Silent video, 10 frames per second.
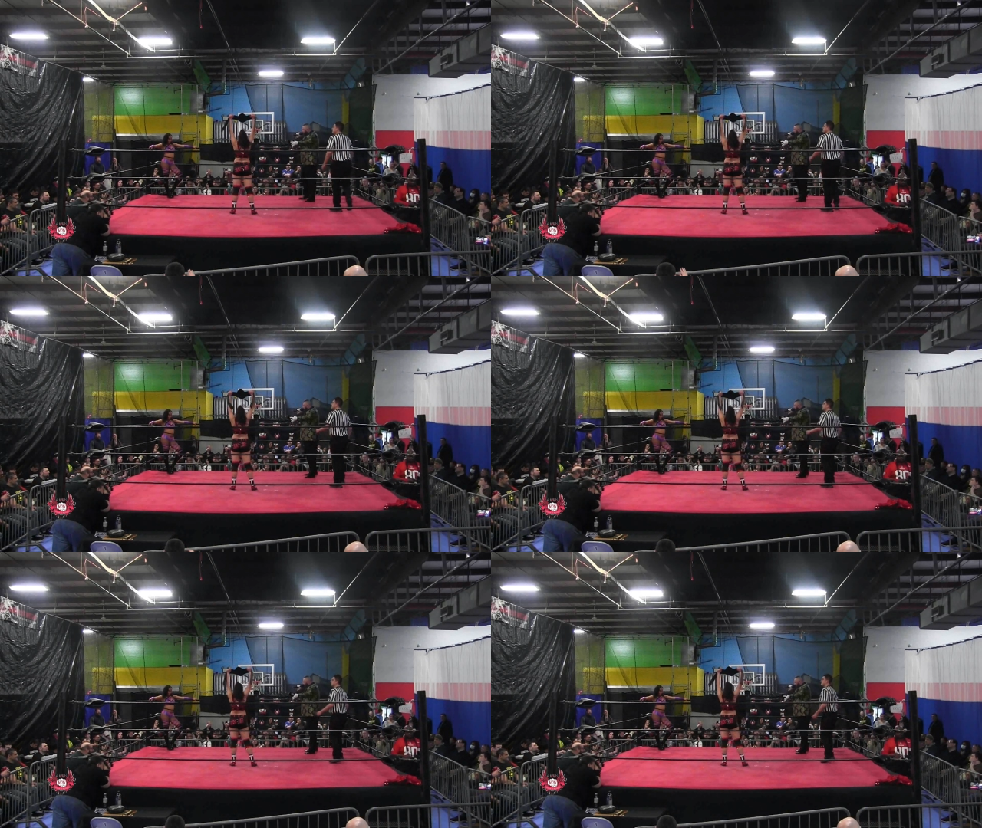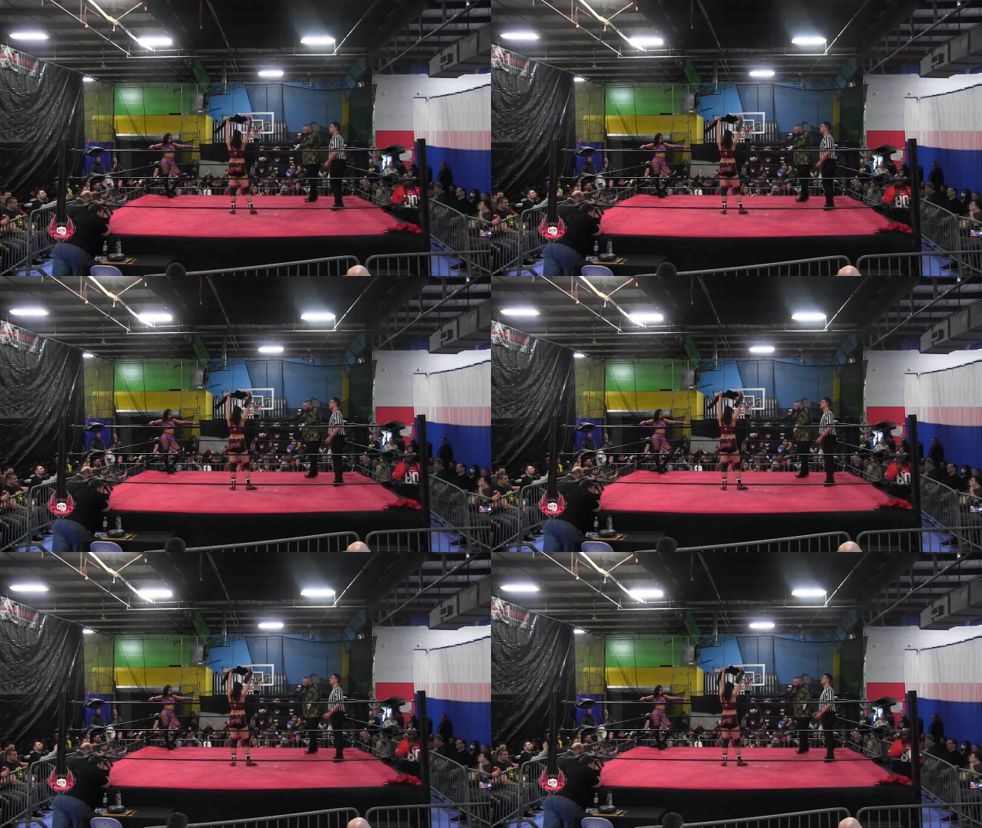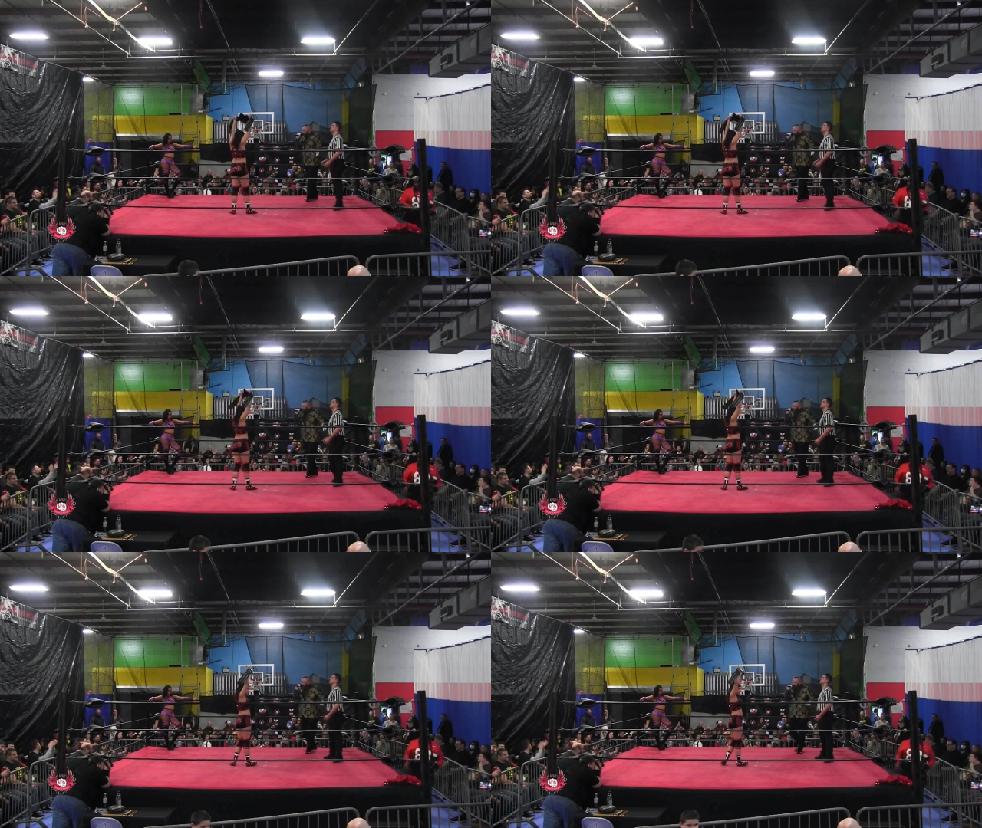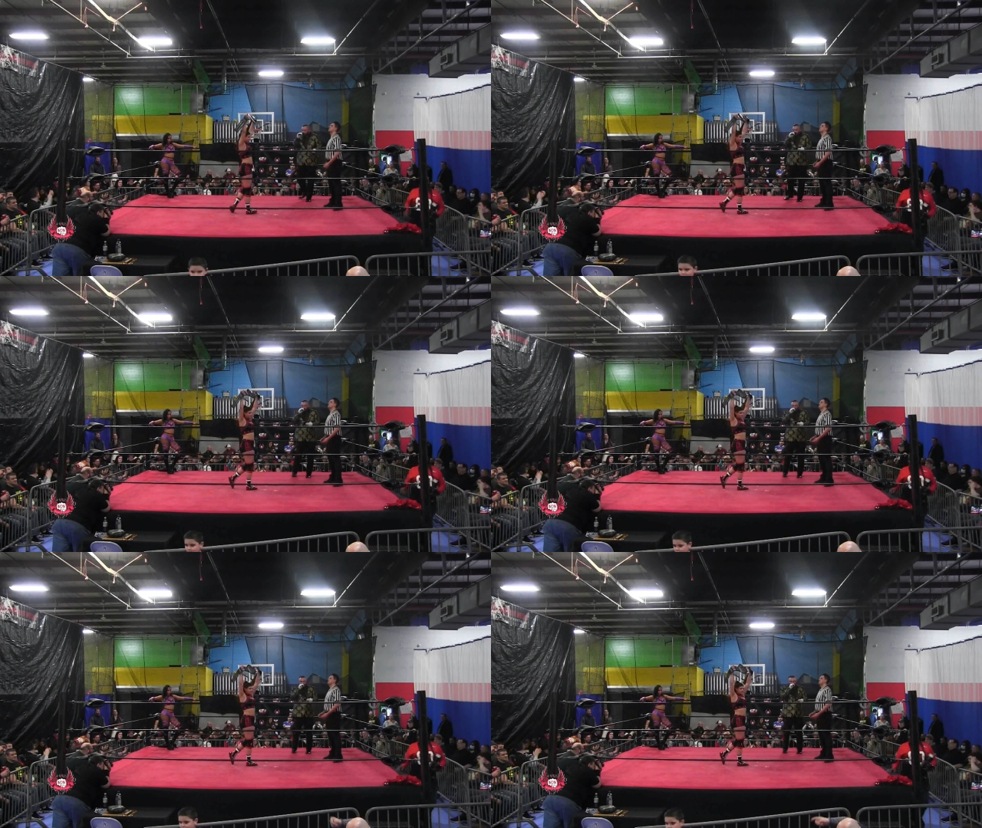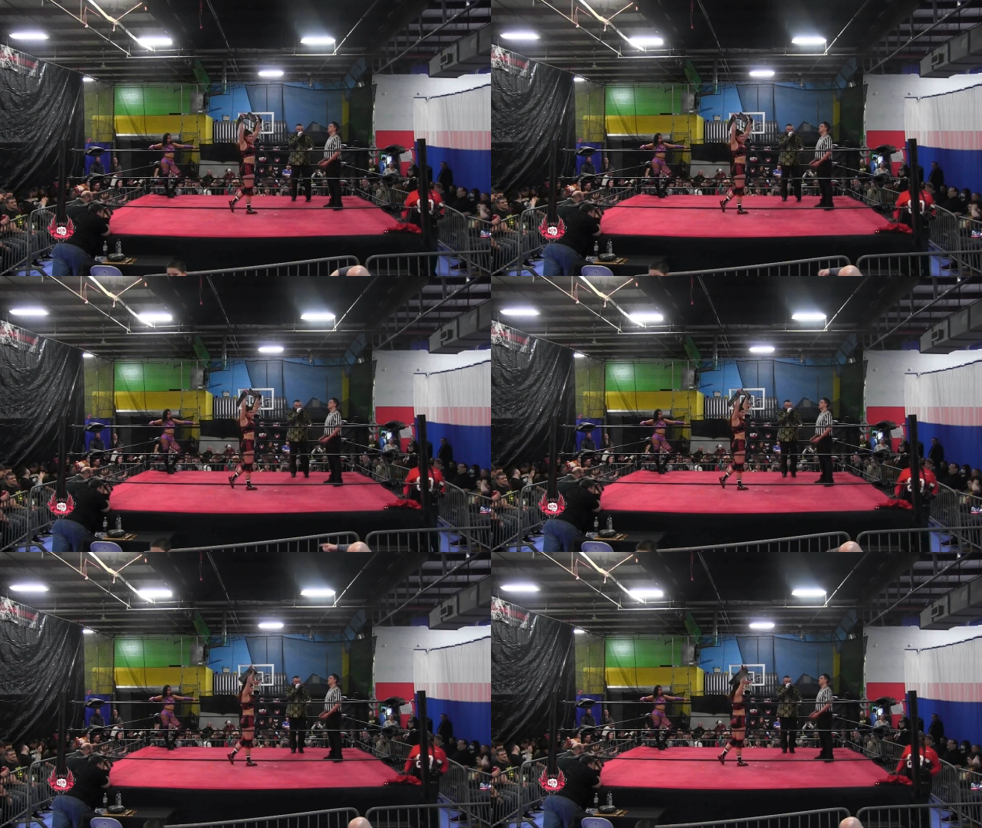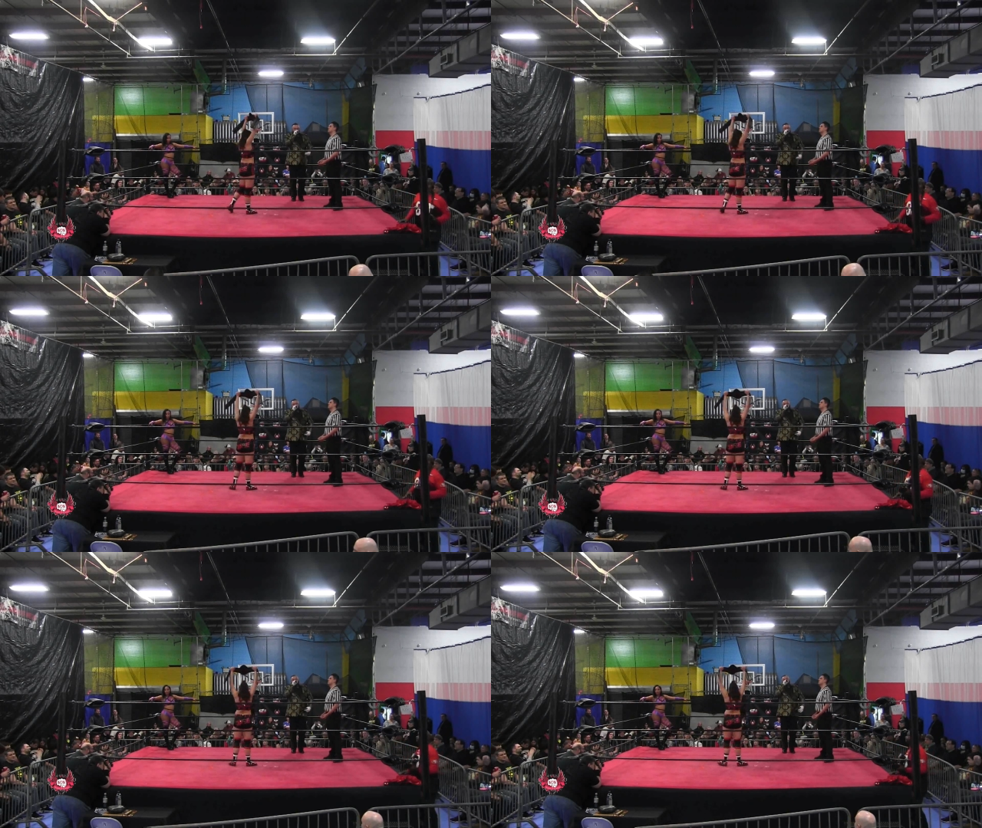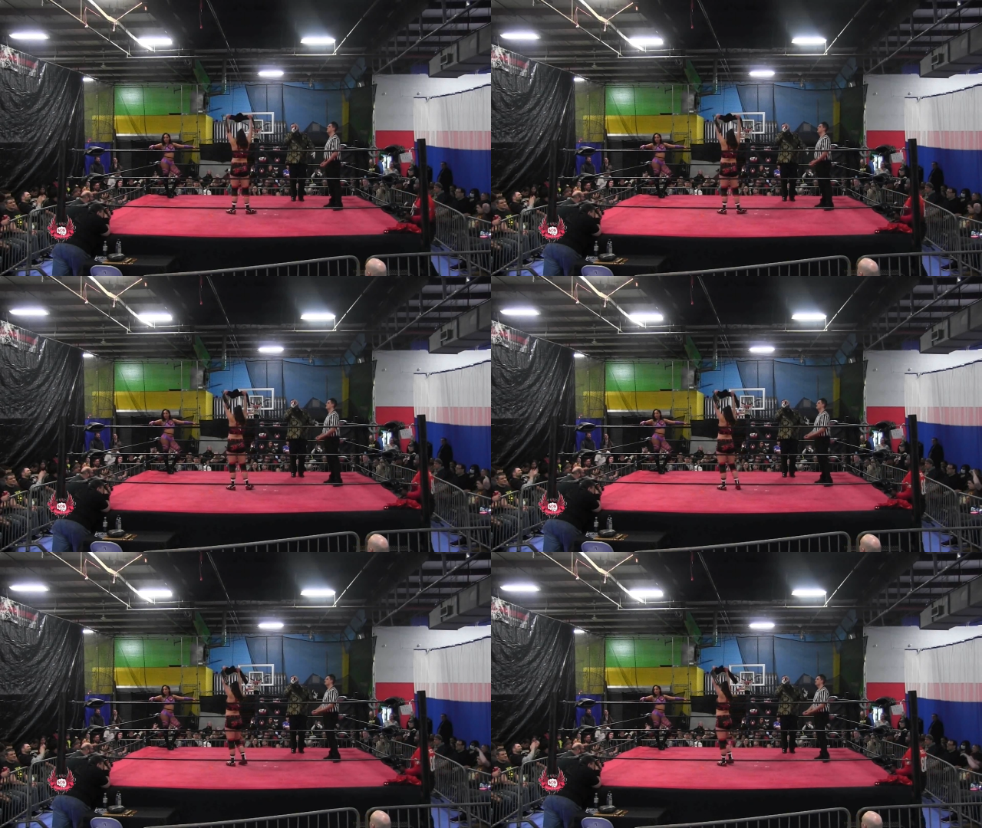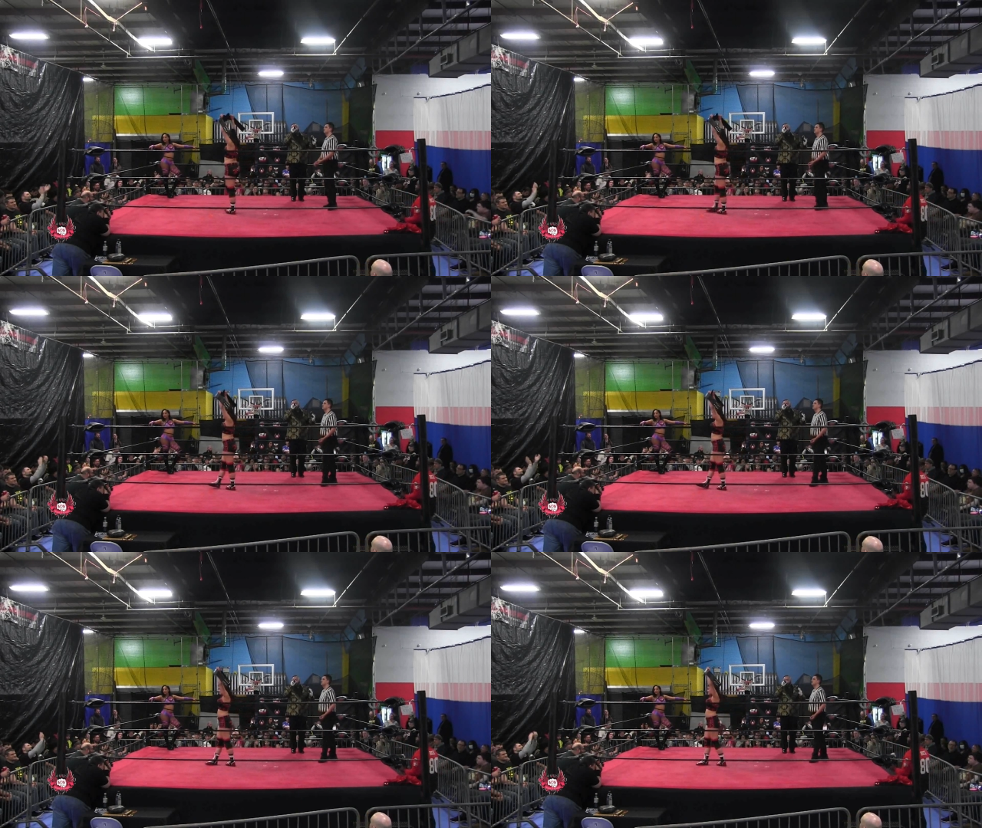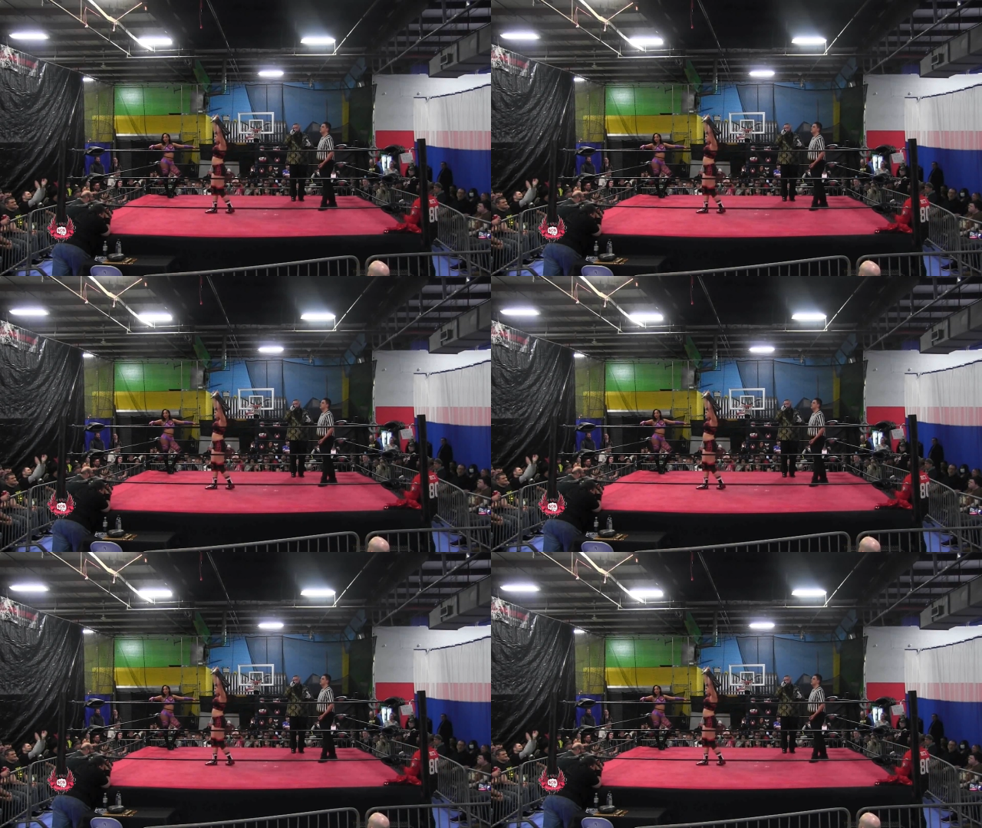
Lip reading: (no speaker visible)